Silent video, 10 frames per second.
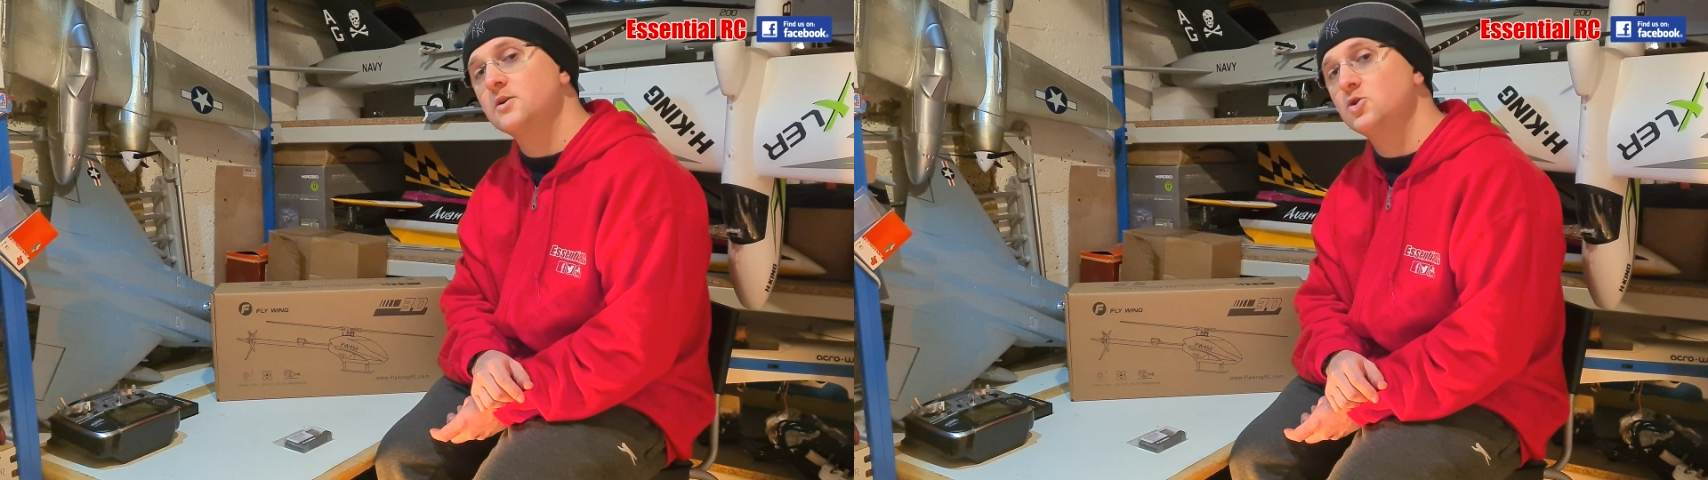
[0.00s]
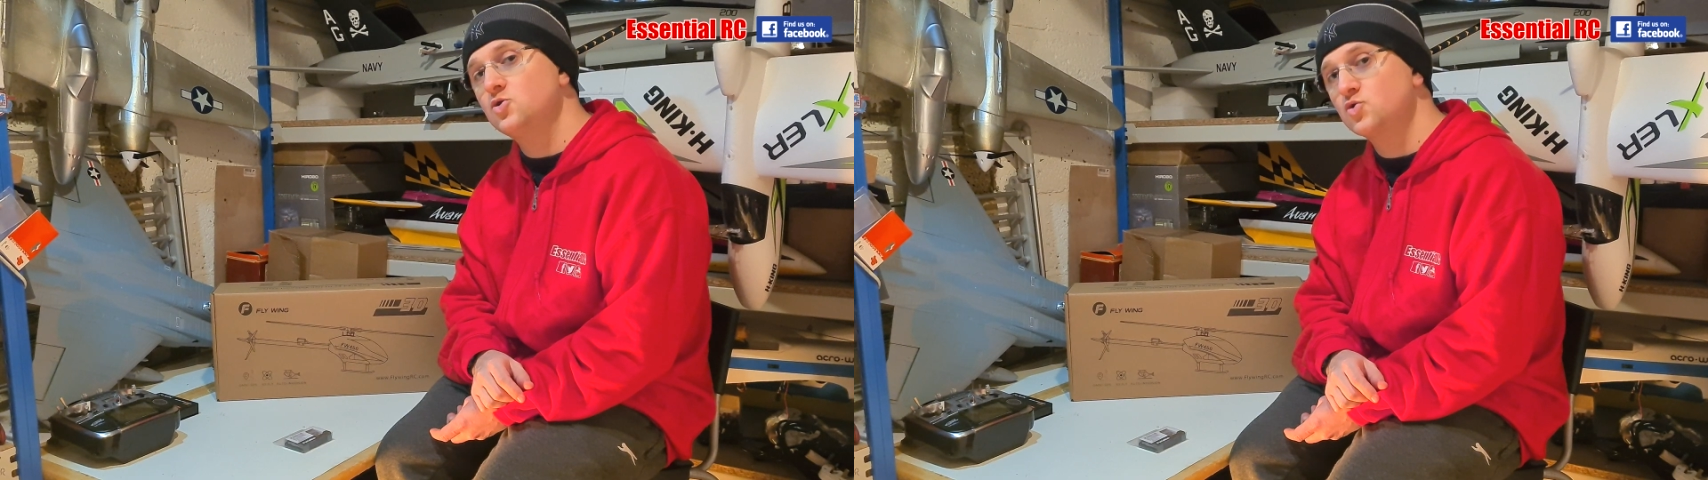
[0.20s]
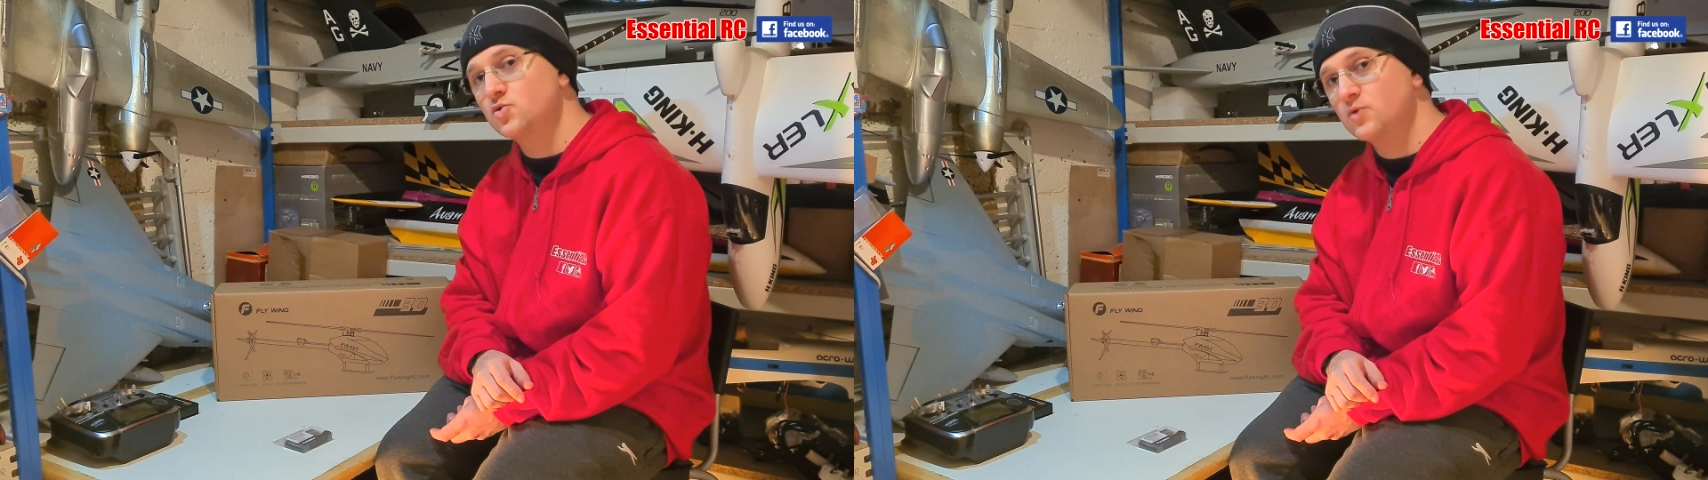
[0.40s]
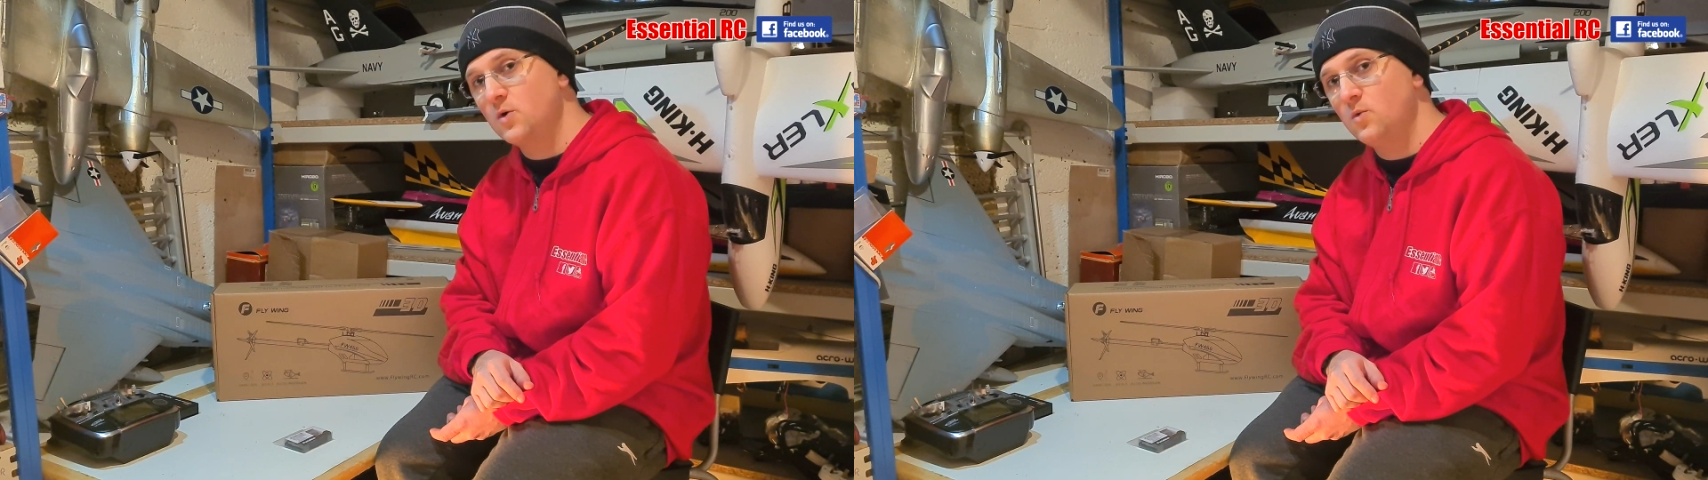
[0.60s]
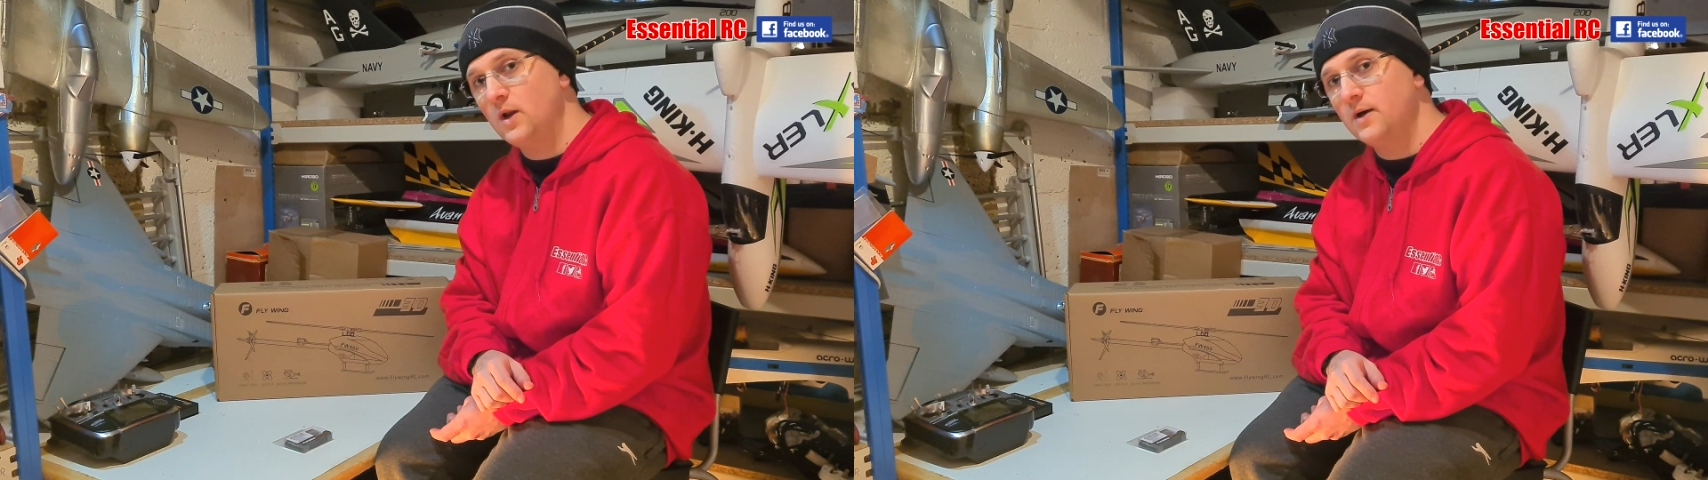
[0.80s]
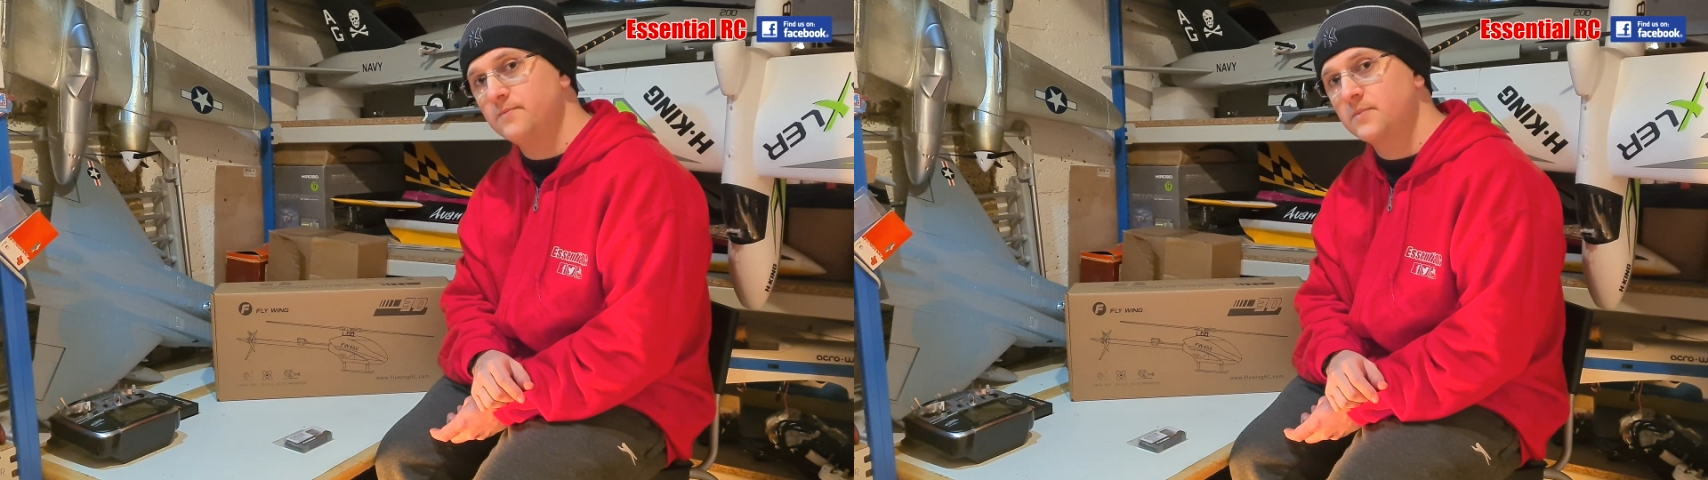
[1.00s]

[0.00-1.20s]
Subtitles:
controller,